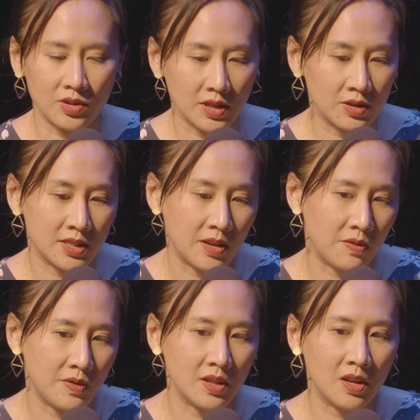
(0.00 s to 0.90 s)
is there's
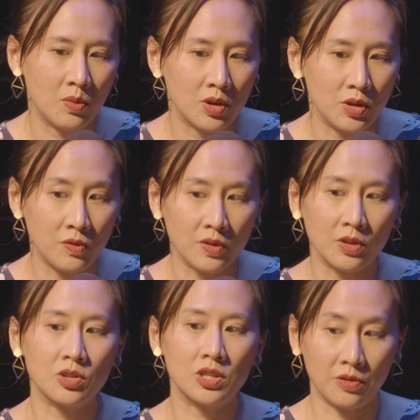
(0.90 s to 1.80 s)
that feeling where you
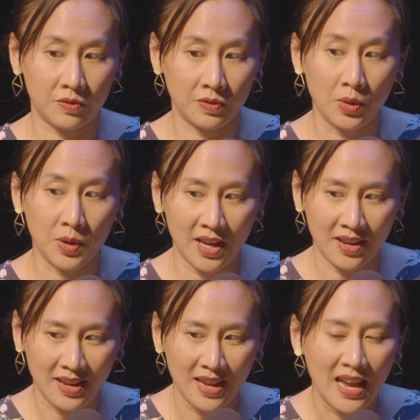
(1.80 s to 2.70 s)
feel yourself
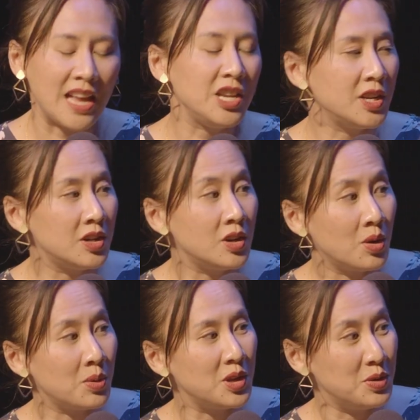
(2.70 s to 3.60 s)
floating, and you didn't
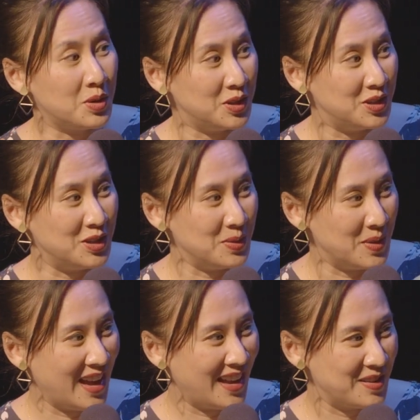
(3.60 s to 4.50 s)
know that you could do
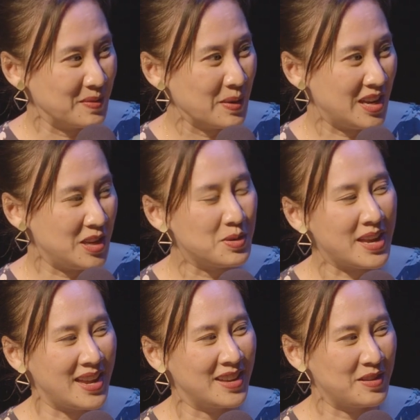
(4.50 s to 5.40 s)
that, right? You
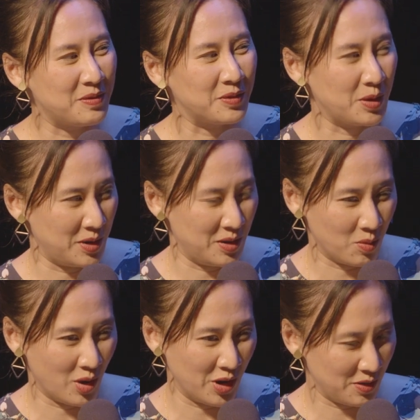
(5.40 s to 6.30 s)
can't float
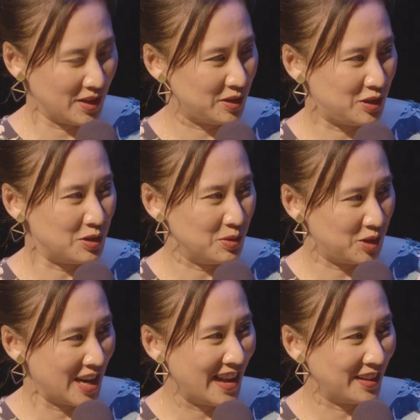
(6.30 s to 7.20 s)
in water that's too
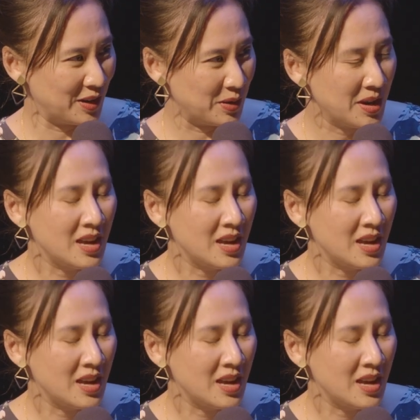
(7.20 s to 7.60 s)
shallow.